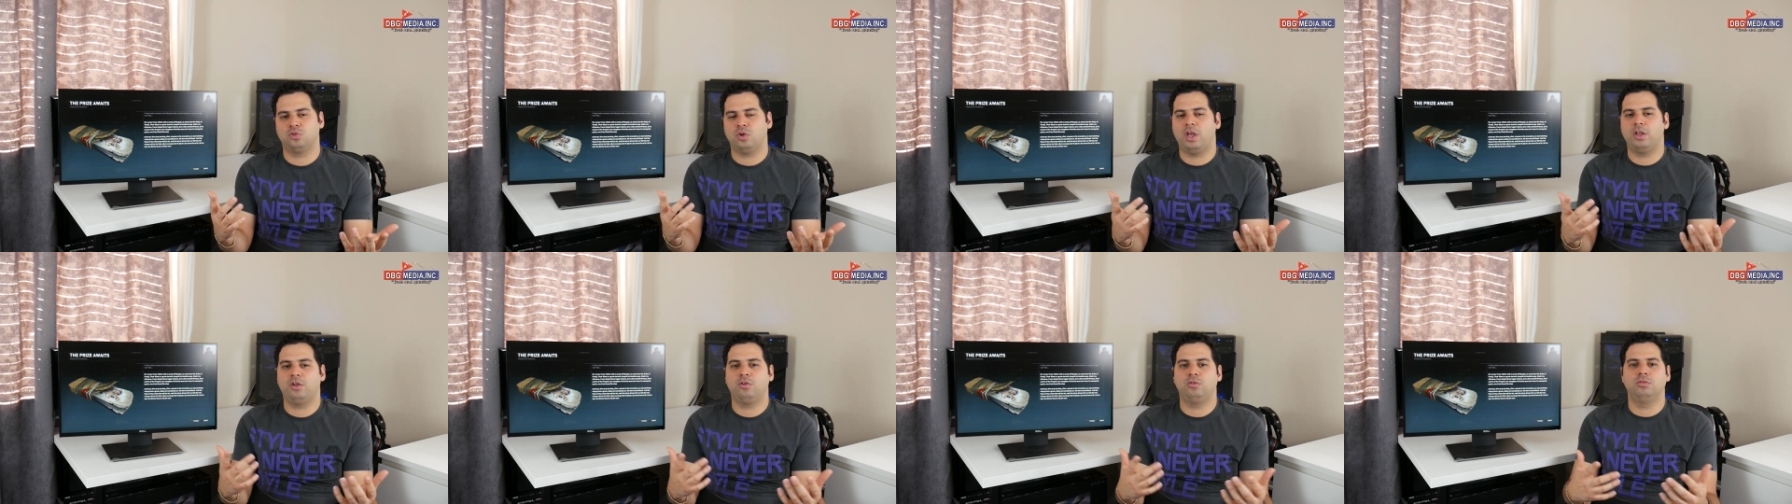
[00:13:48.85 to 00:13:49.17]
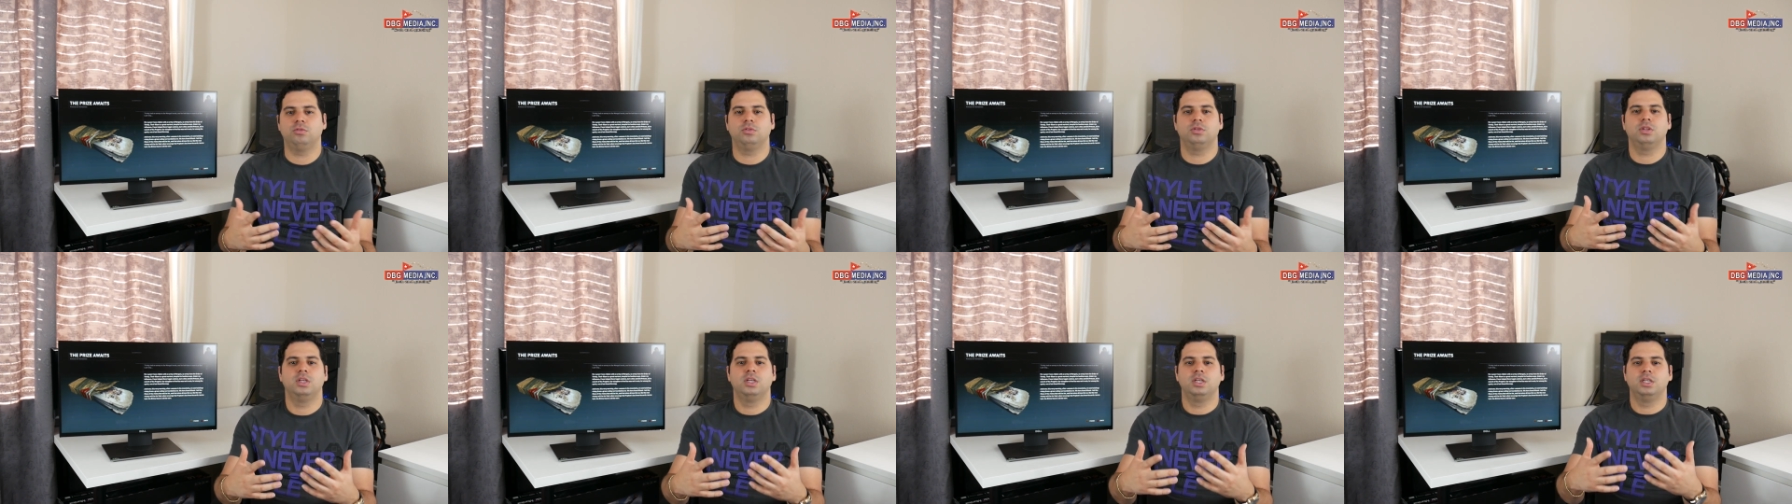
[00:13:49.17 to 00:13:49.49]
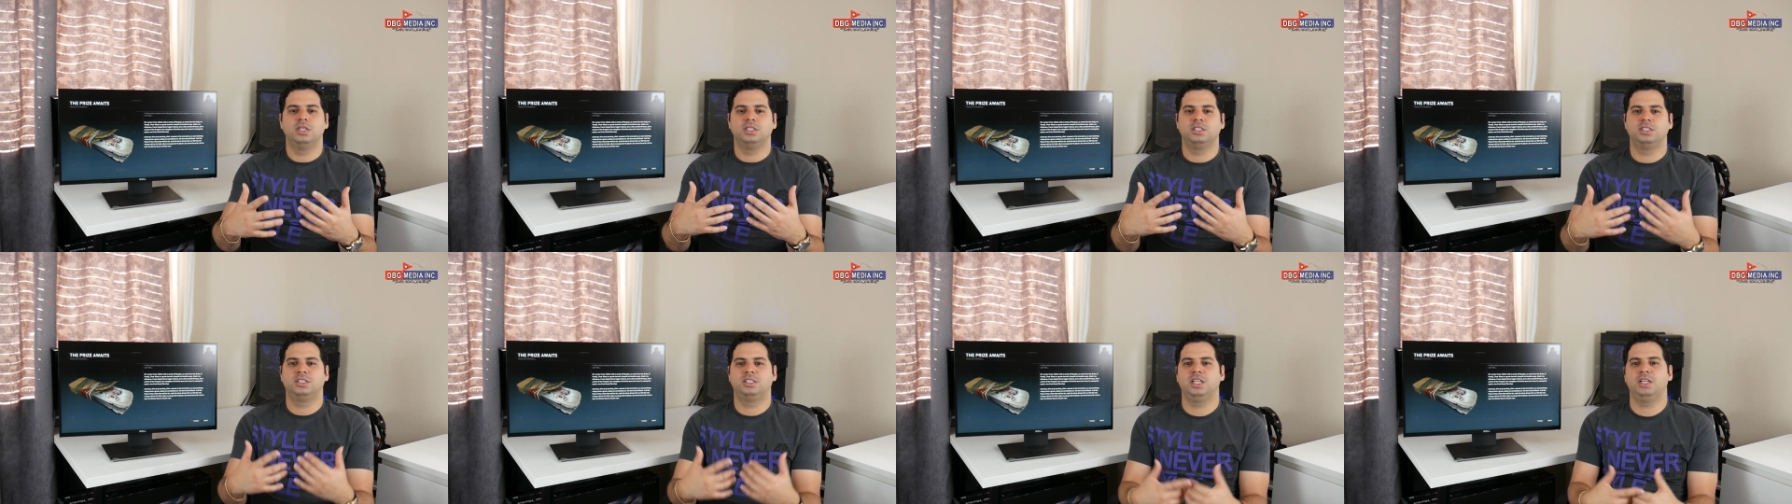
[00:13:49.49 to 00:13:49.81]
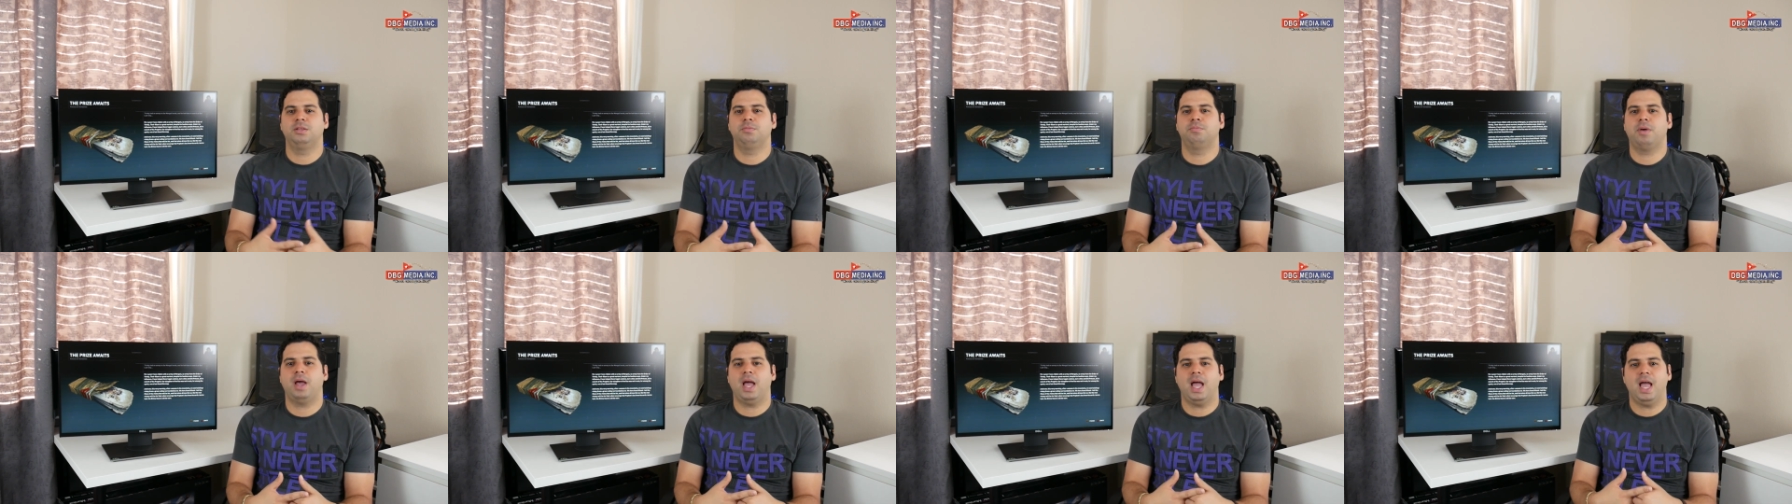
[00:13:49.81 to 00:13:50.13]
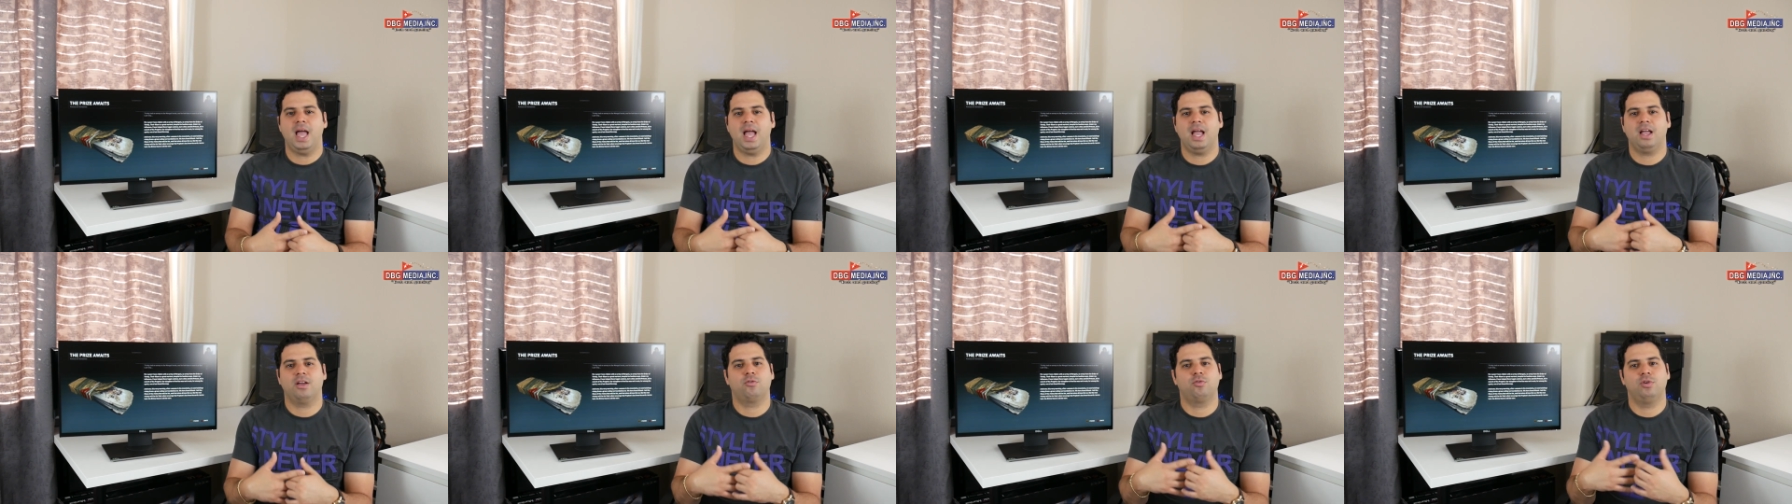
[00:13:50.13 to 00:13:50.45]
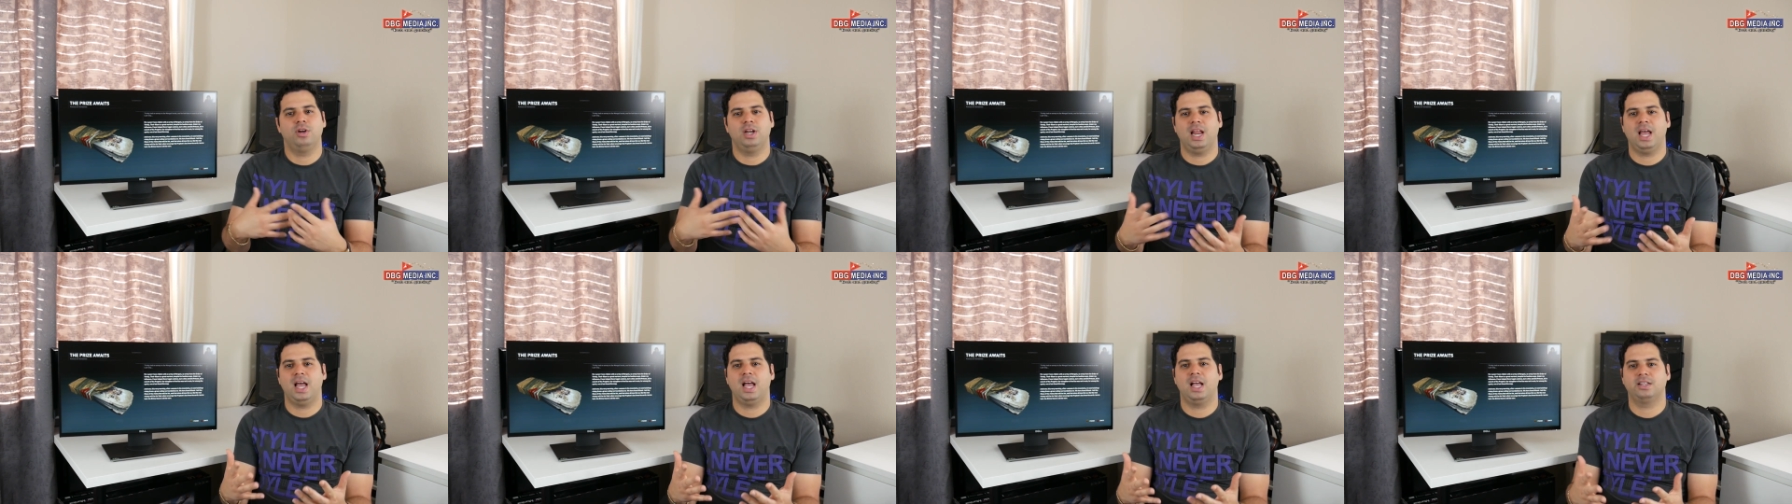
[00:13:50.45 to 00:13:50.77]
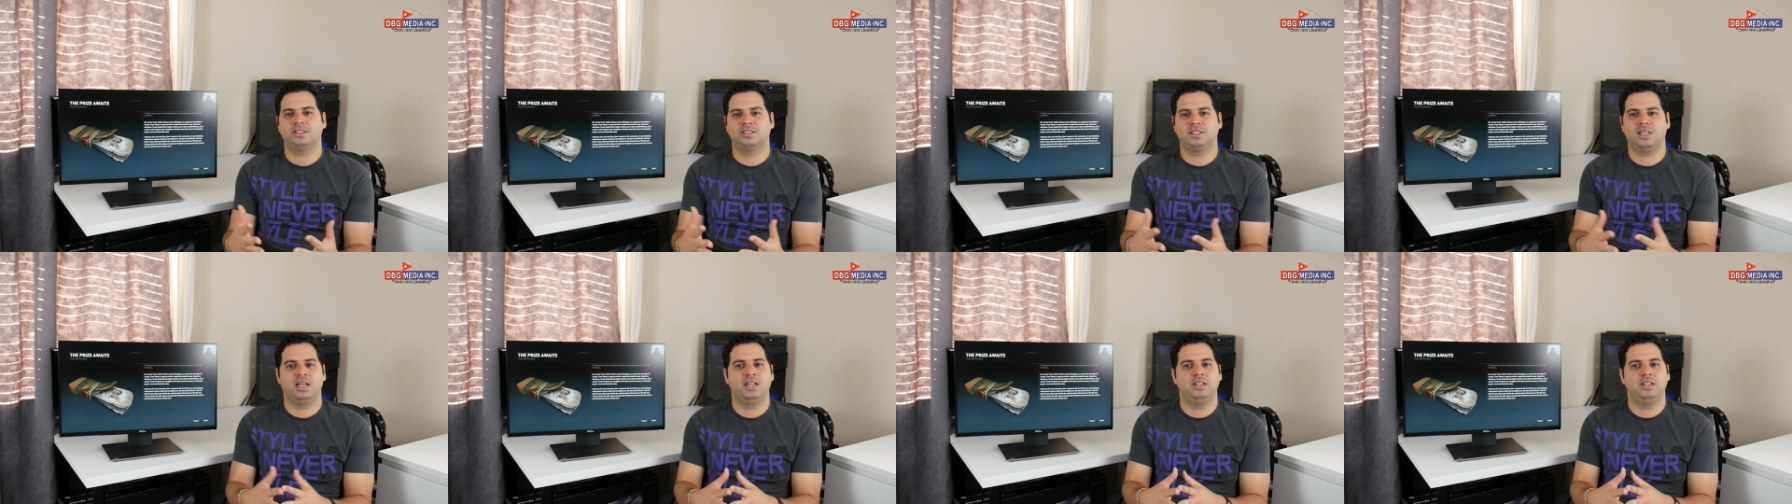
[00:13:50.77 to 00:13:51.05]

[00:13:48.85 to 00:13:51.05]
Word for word: so I could sit back, relax,